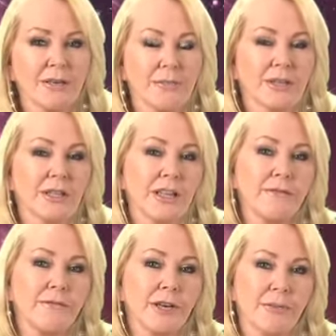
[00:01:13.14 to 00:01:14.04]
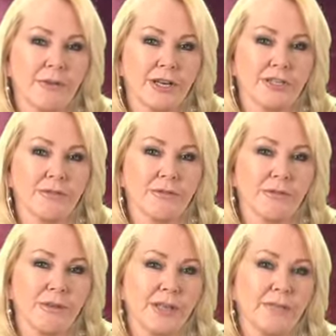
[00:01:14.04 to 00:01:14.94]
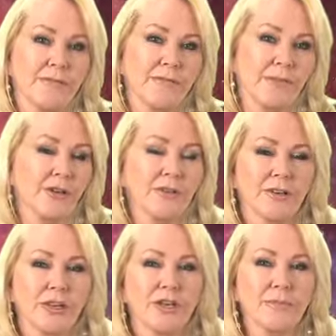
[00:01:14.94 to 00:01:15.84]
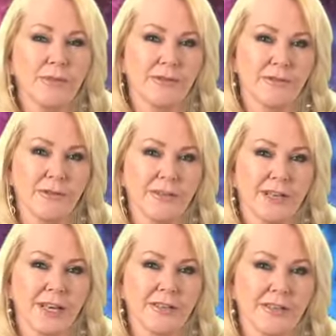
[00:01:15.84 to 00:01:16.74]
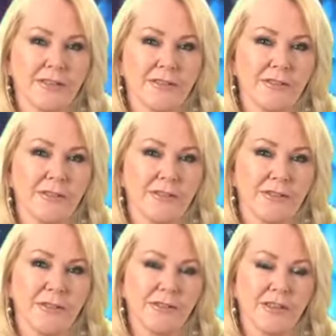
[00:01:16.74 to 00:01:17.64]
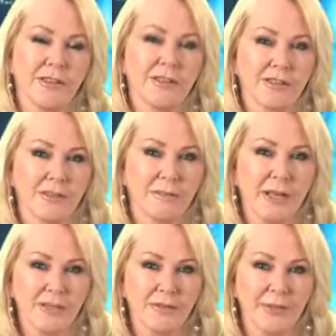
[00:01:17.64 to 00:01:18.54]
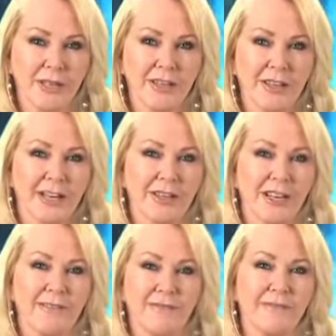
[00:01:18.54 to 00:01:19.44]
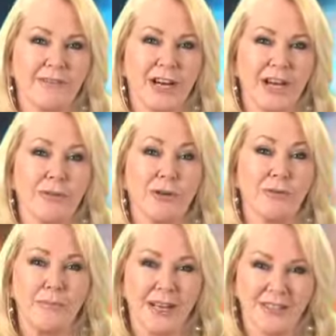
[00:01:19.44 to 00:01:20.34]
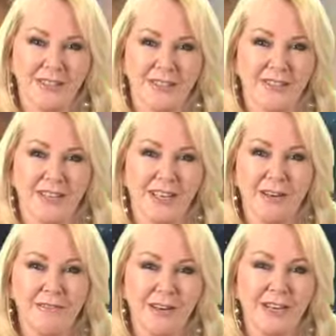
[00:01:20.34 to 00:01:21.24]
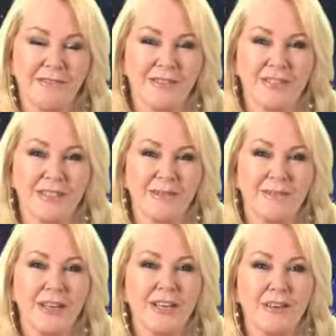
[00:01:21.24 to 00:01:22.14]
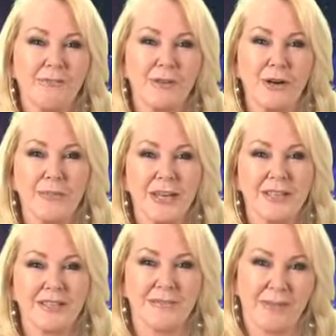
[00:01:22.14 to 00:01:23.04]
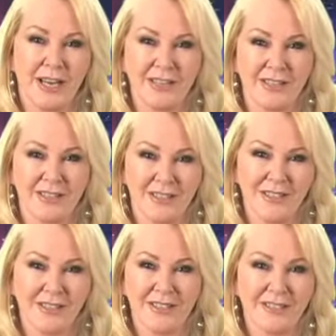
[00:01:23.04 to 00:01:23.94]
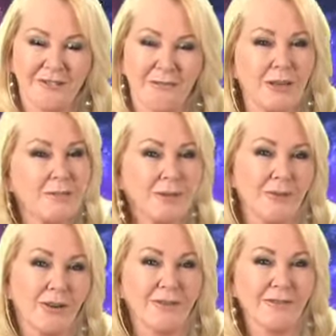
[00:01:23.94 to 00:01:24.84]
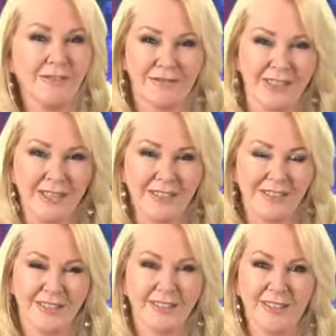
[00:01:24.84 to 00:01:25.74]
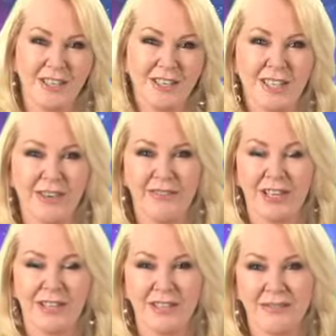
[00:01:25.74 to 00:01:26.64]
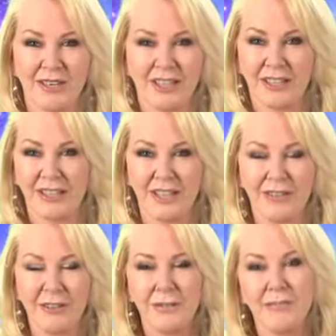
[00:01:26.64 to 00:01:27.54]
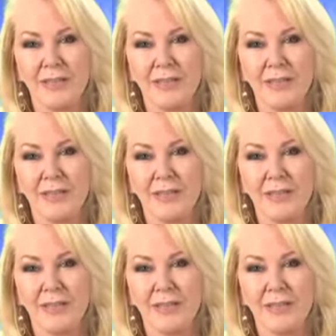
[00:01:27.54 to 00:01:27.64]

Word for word: But the love vibration will be felt long before that. So, you know, you can expect to be in that love vibe all month. So, get ready for some romance and passion to just sweep you off your feet. So, lots happening this month, Leo.